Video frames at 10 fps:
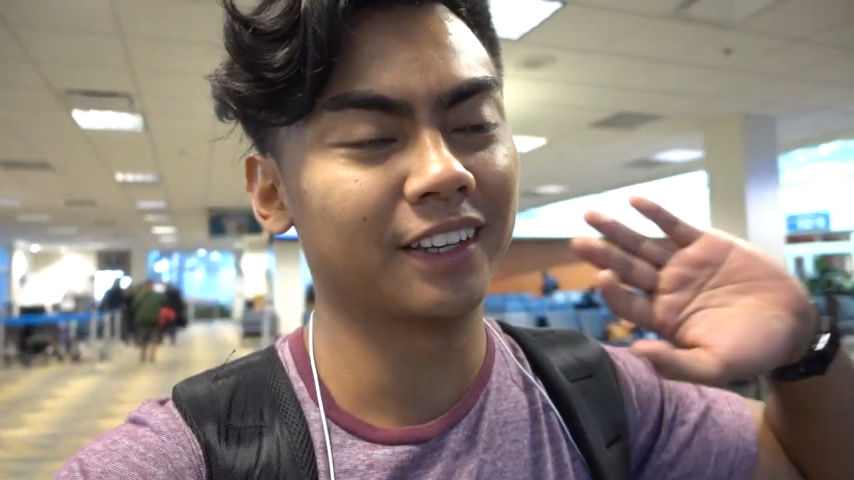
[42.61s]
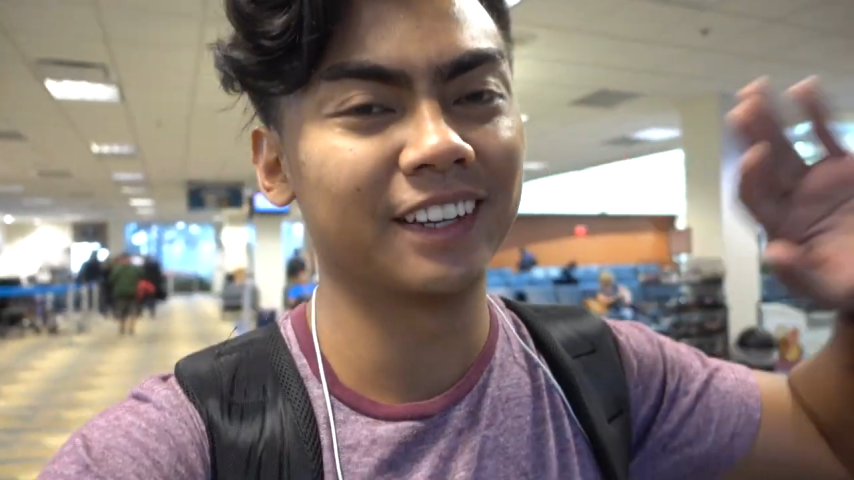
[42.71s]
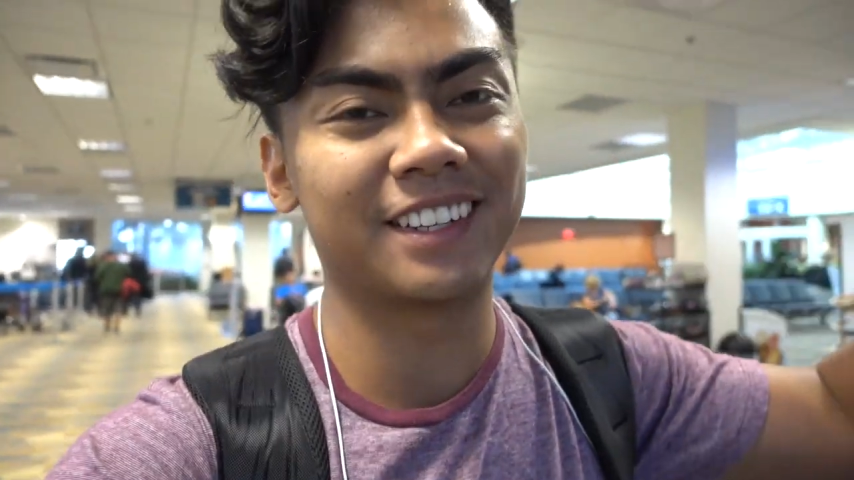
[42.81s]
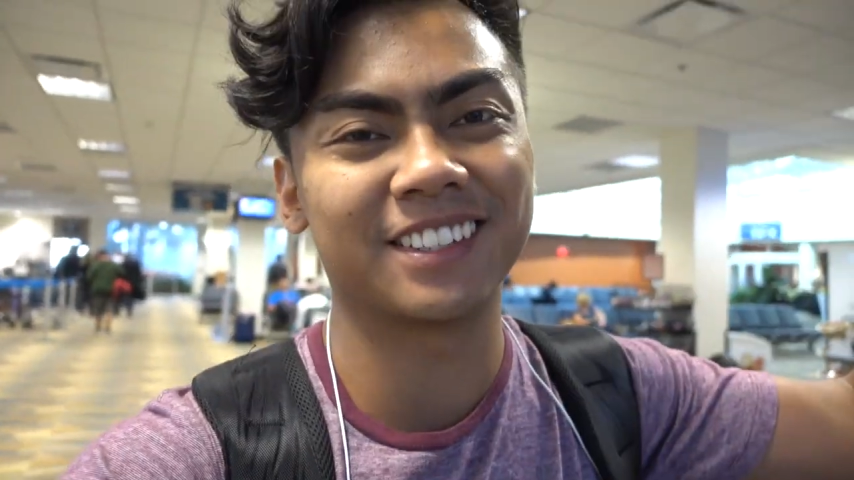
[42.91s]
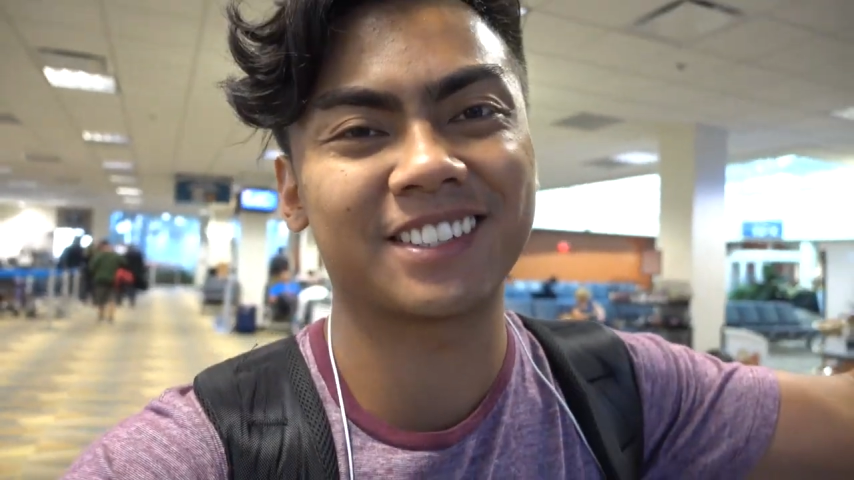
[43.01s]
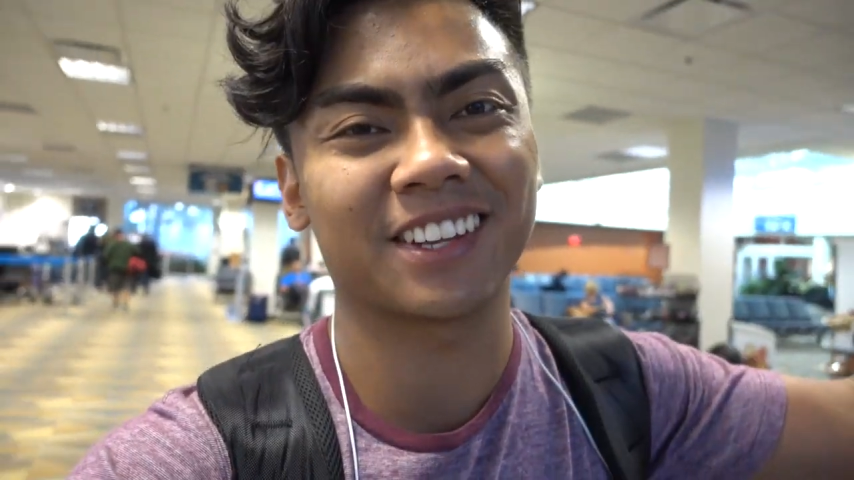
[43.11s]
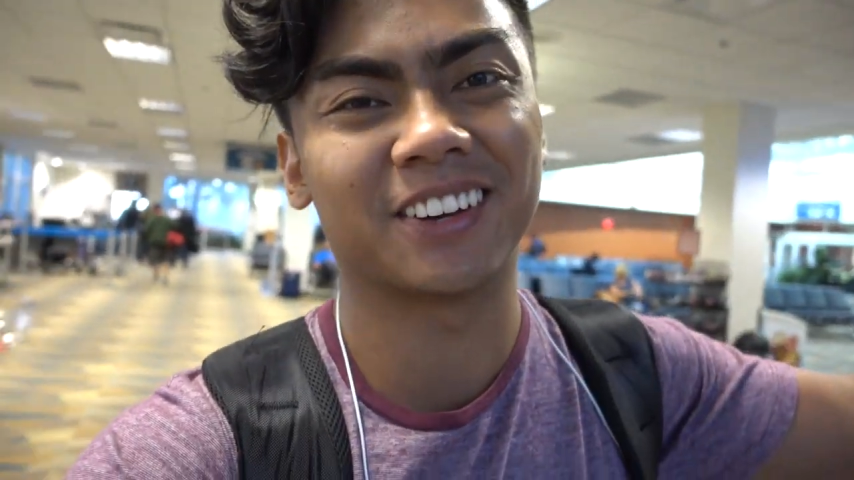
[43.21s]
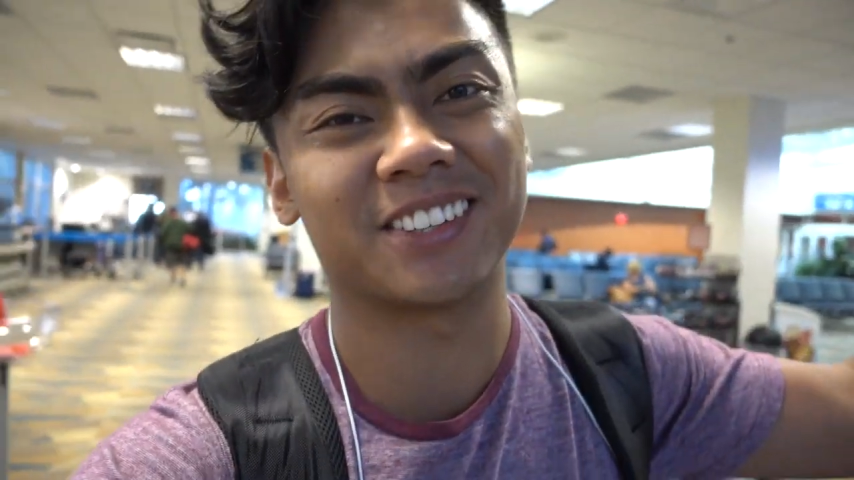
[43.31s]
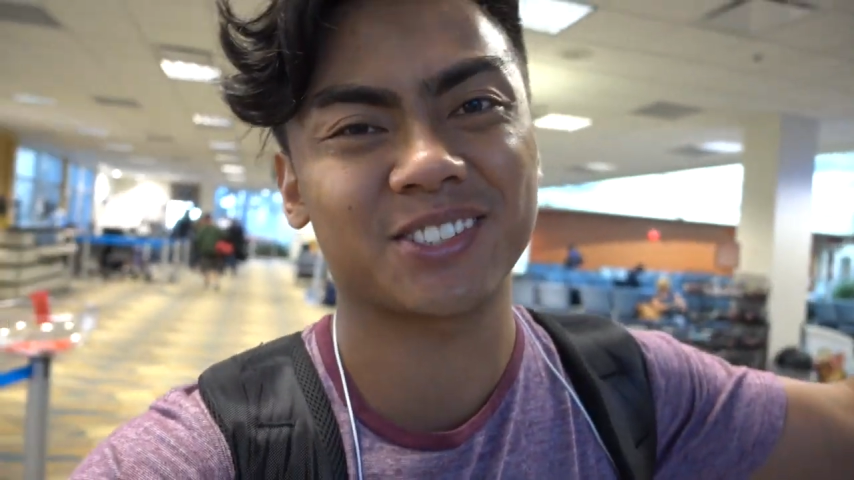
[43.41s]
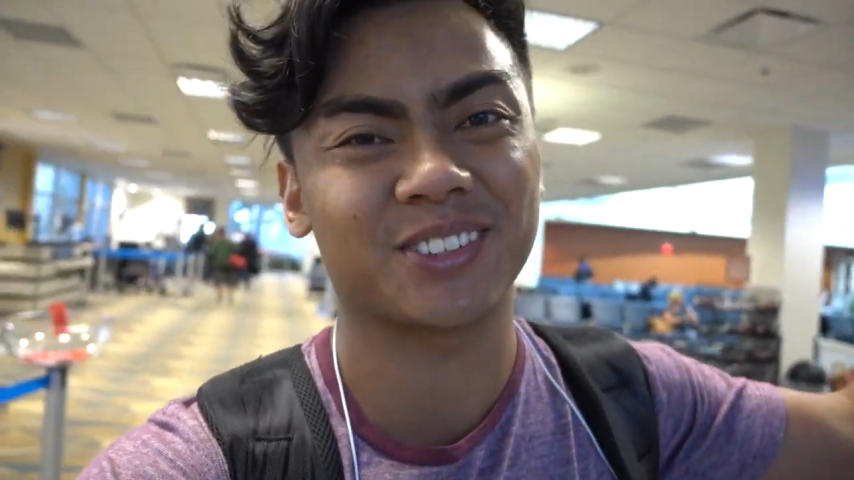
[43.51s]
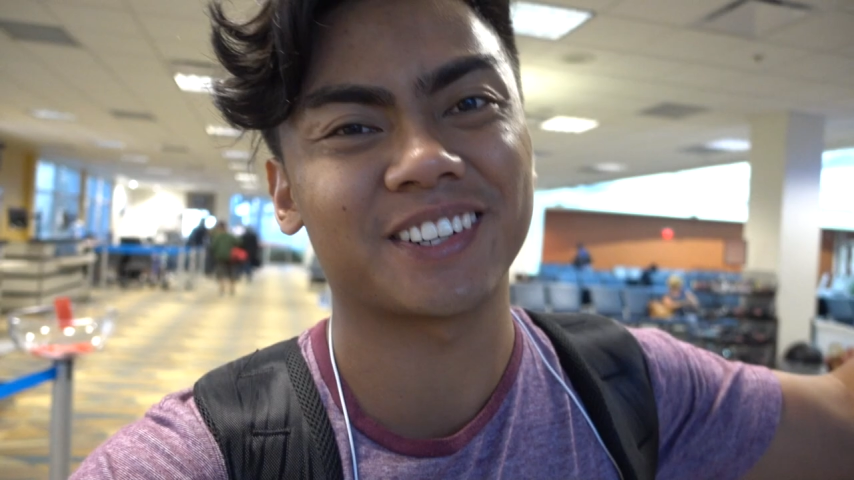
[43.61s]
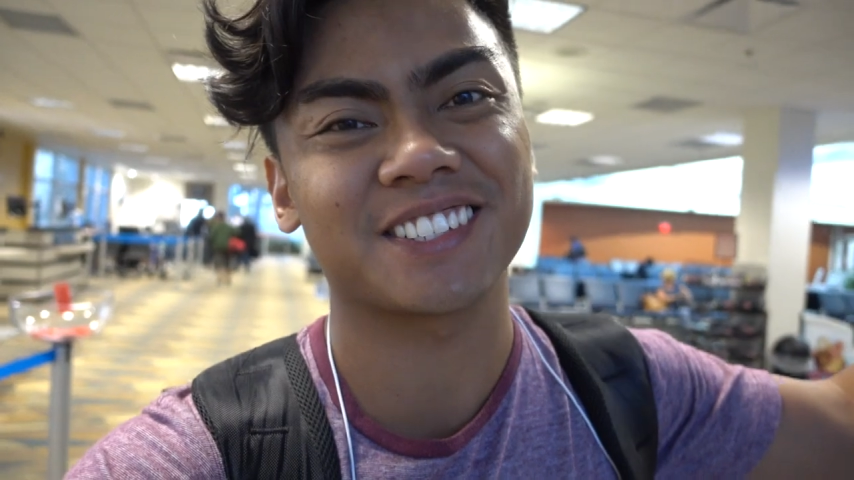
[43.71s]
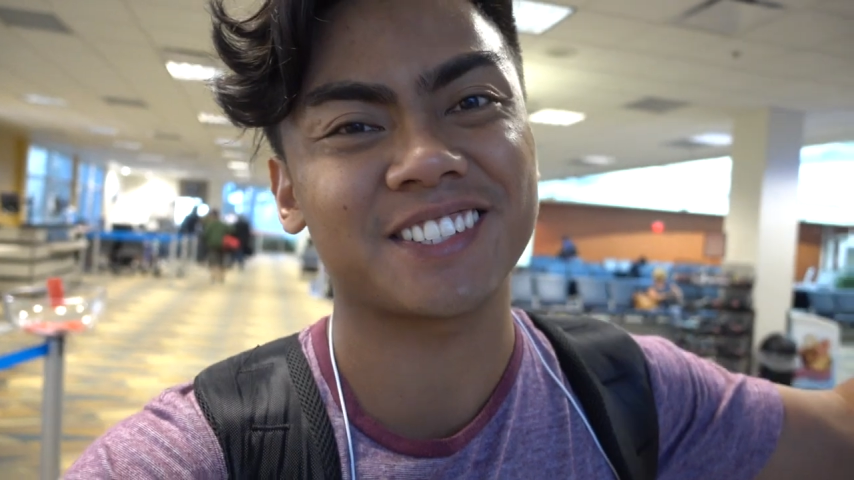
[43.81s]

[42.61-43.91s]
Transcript: I just wanted to